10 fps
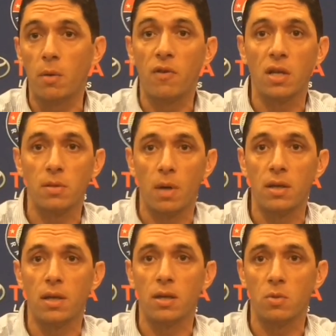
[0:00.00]
We've got some
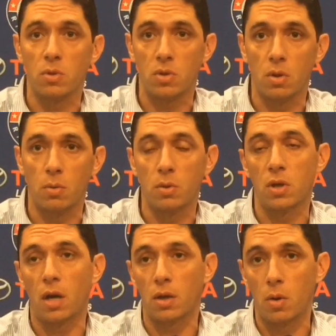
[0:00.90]
ideas, and we're
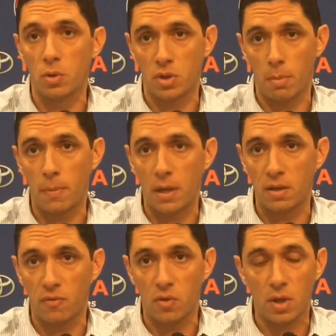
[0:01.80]
talking ownership about
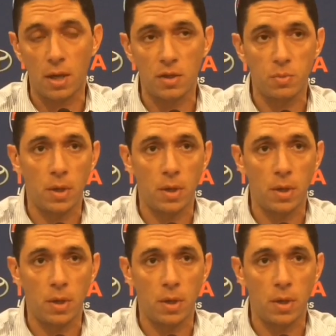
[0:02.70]
different things.